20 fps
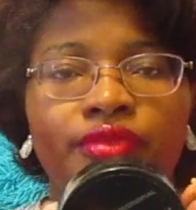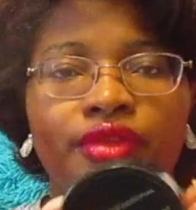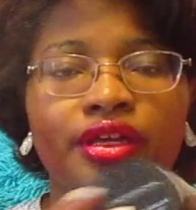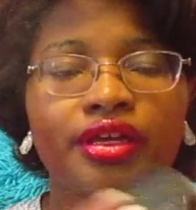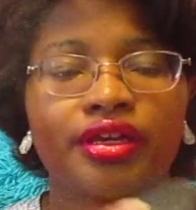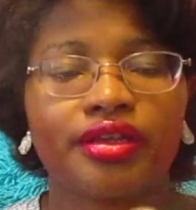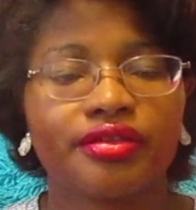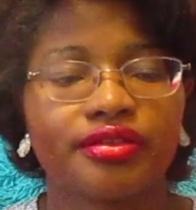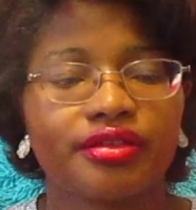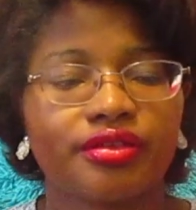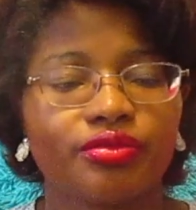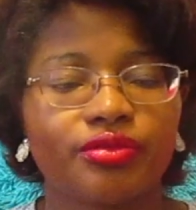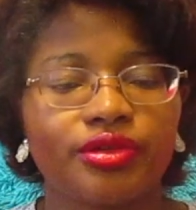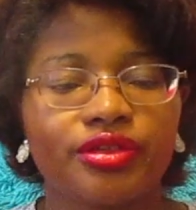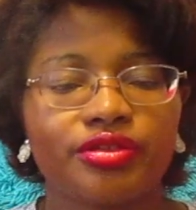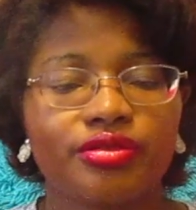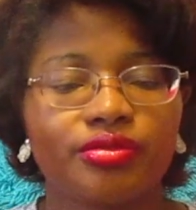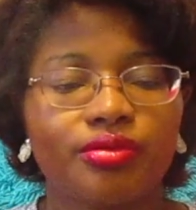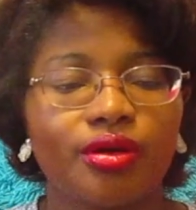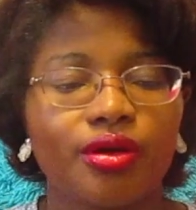And then
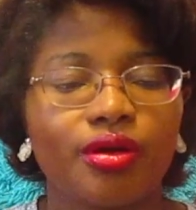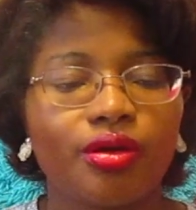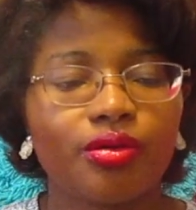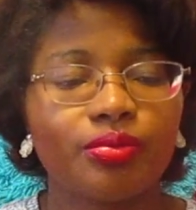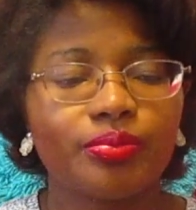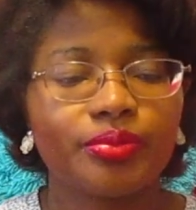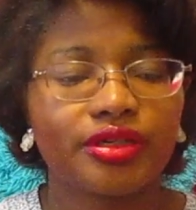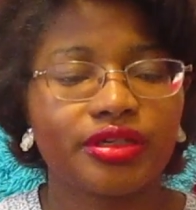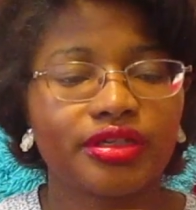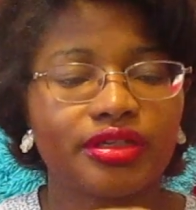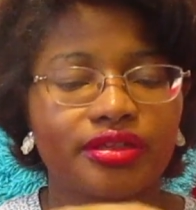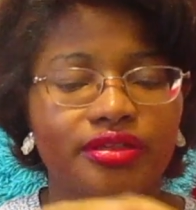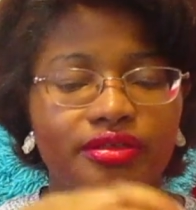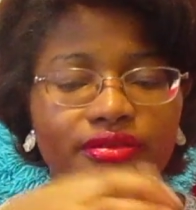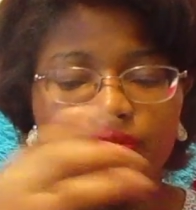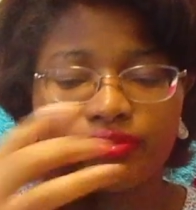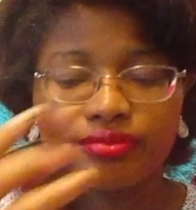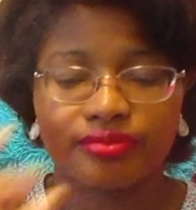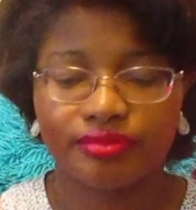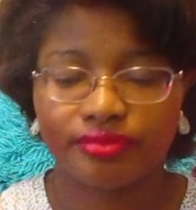when you open it,
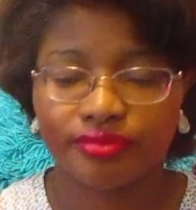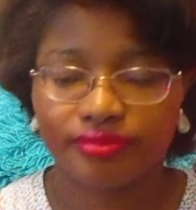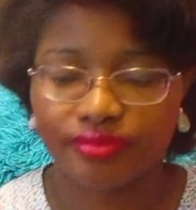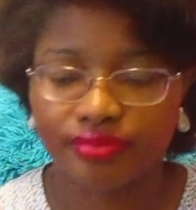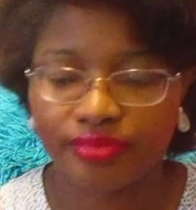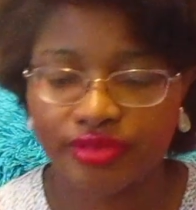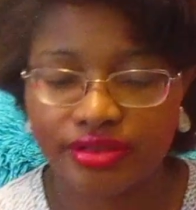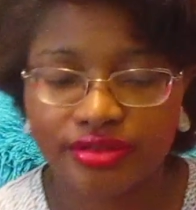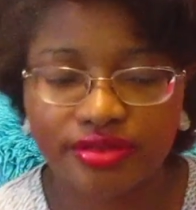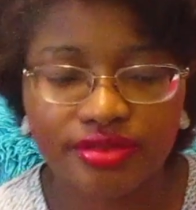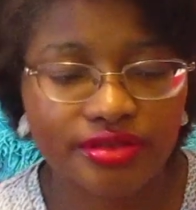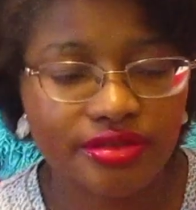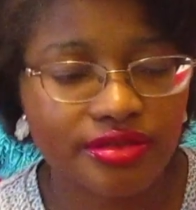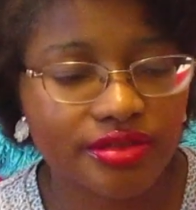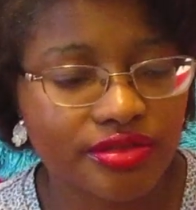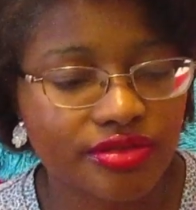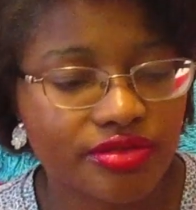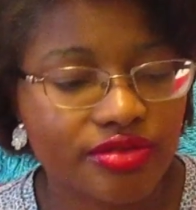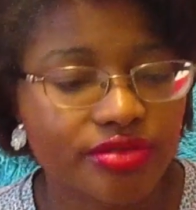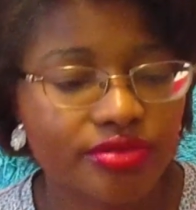this is
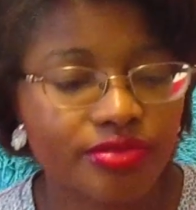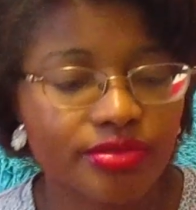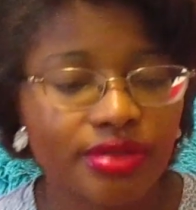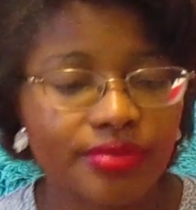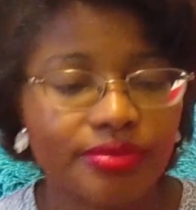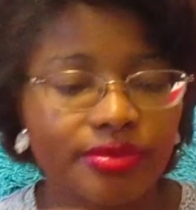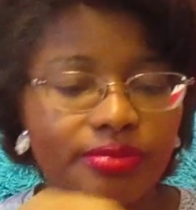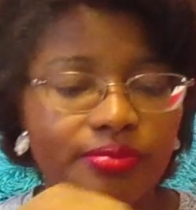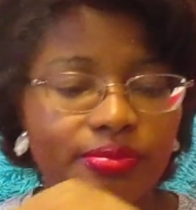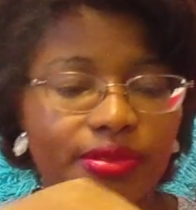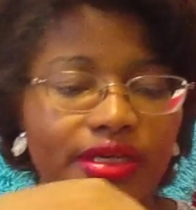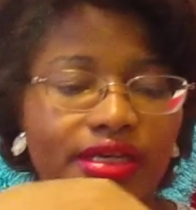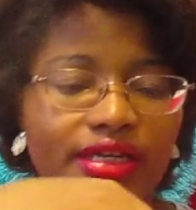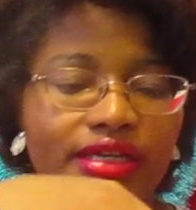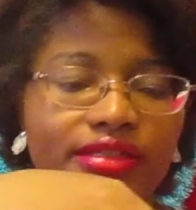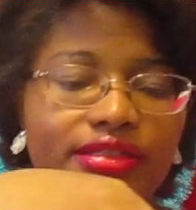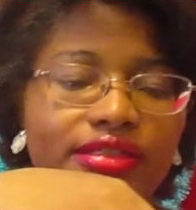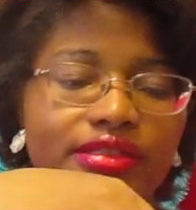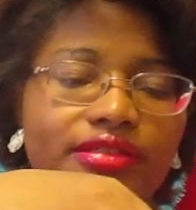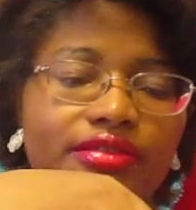the scrubbing
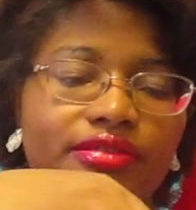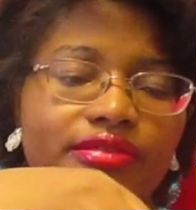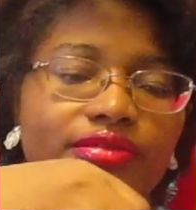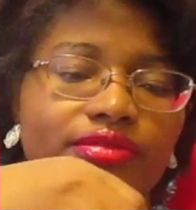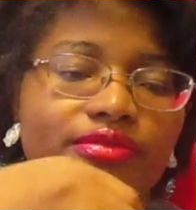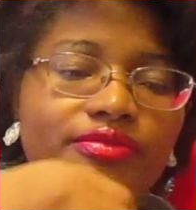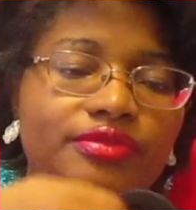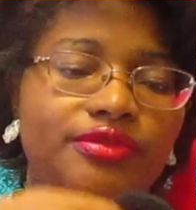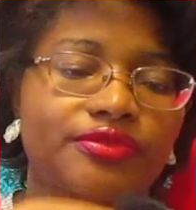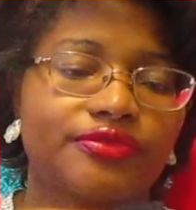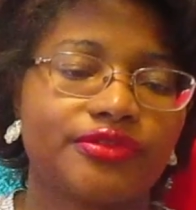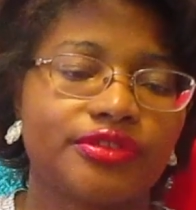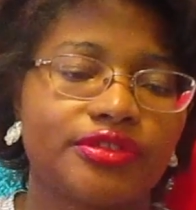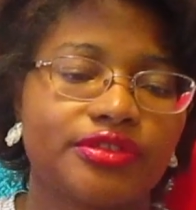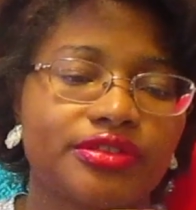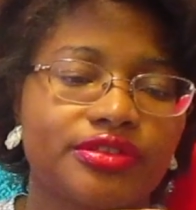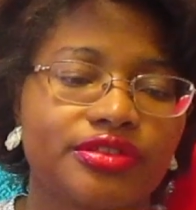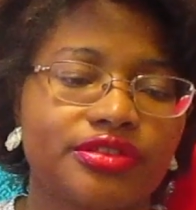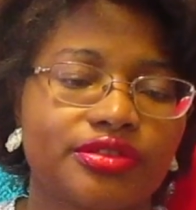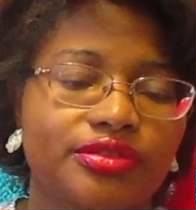pad that they're
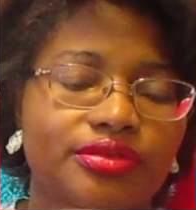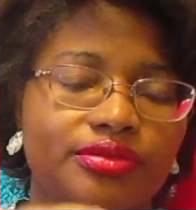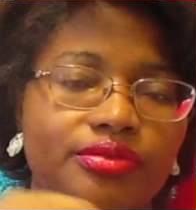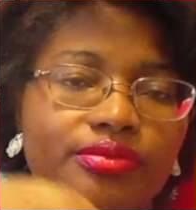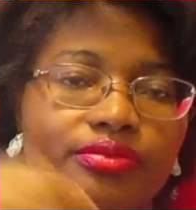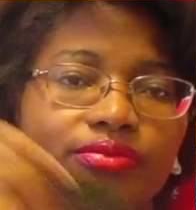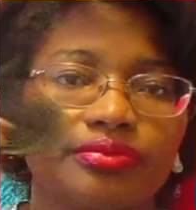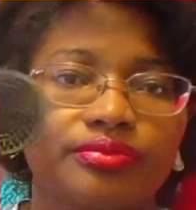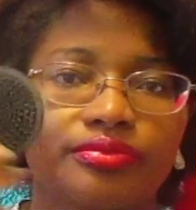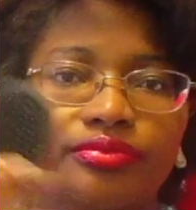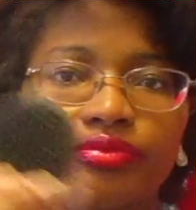referring to.